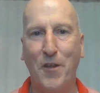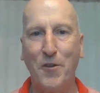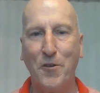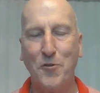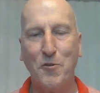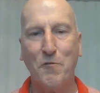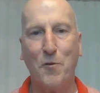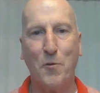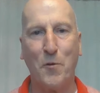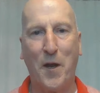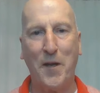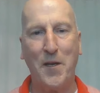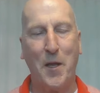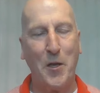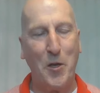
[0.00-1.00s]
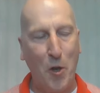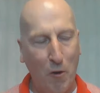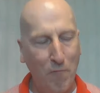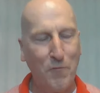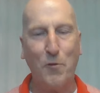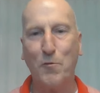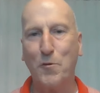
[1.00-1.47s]
den that you've created. I know
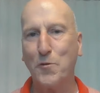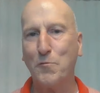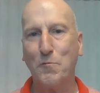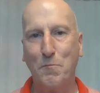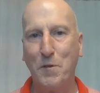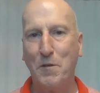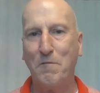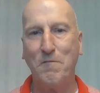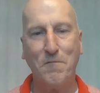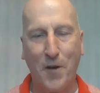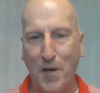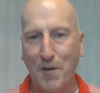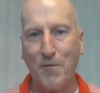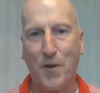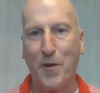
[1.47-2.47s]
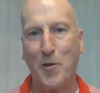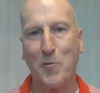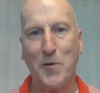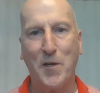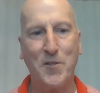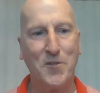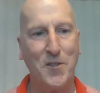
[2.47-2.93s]
viewers would be very, very
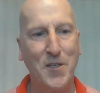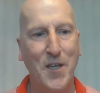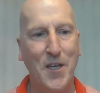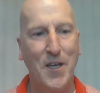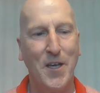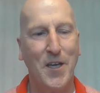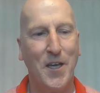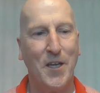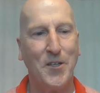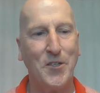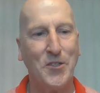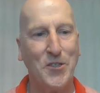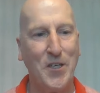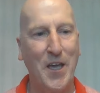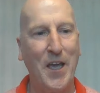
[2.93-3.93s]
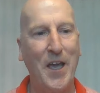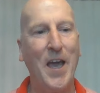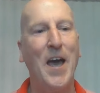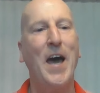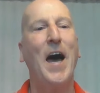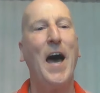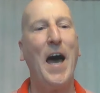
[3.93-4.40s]
interested in seeing
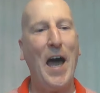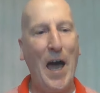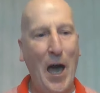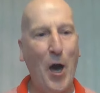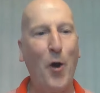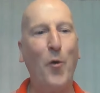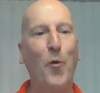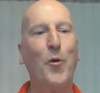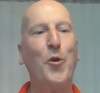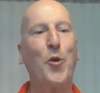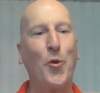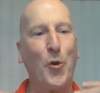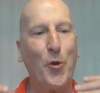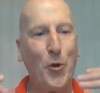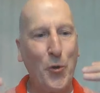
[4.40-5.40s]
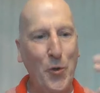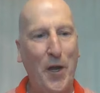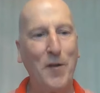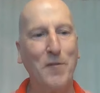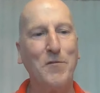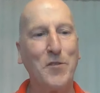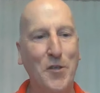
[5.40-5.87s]
how your
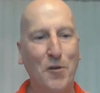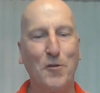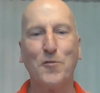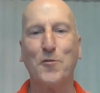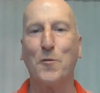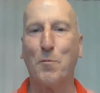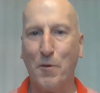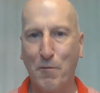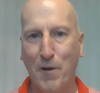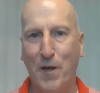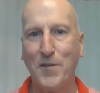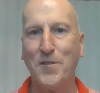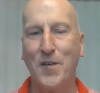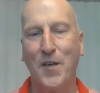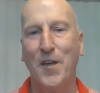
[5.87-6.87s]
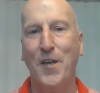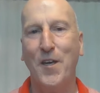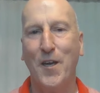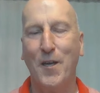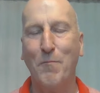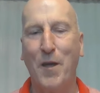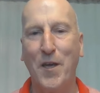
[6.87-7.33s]
creative skills are progressing
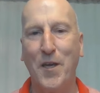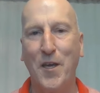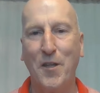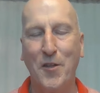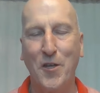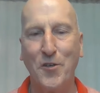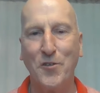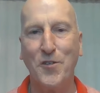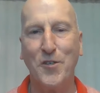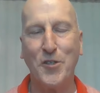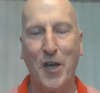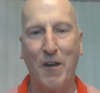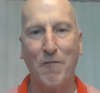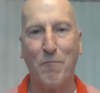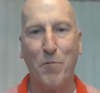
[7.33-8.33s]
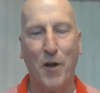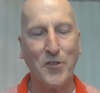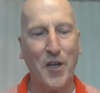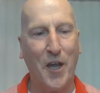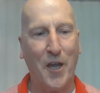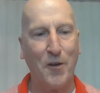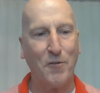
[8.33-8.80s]
in making these shave
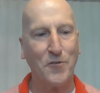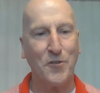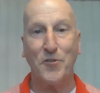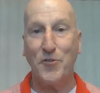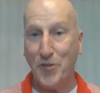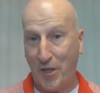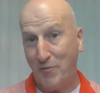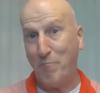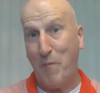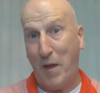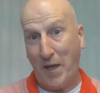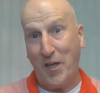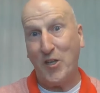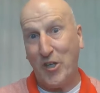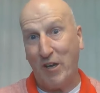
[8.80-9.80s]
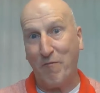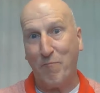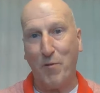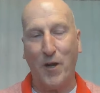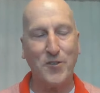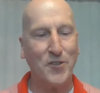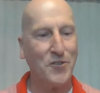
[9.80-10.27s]
brush handles and making shave
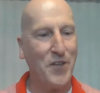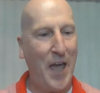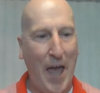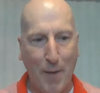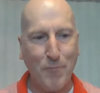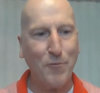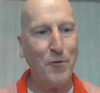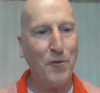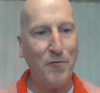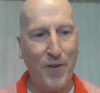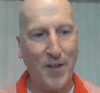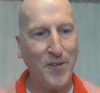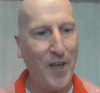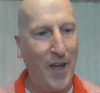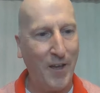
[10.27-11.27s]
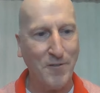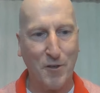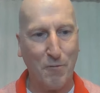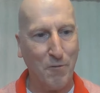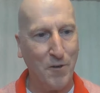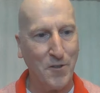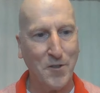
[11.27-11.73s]
brushes. Absolutely
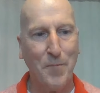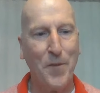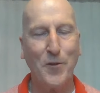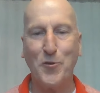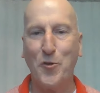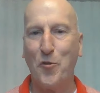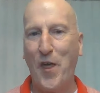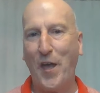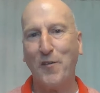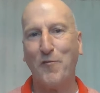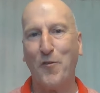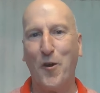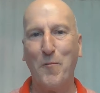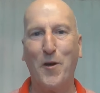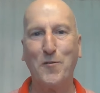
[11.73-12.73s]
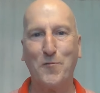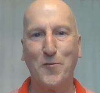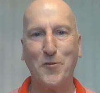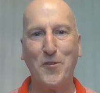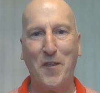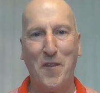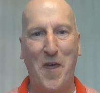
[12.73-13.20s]
fantastic, Chris. So thanks very much for
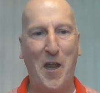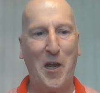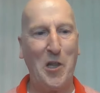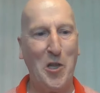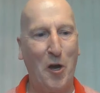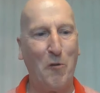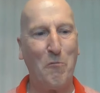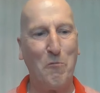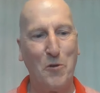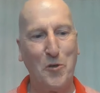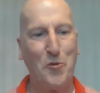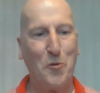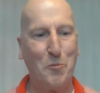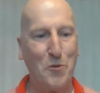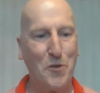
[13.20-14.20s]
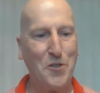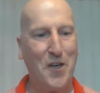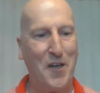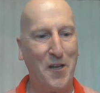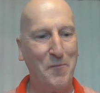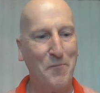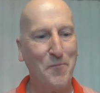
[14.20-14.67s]
sending that along. Really do
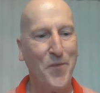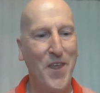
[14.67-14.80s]
appreciate it.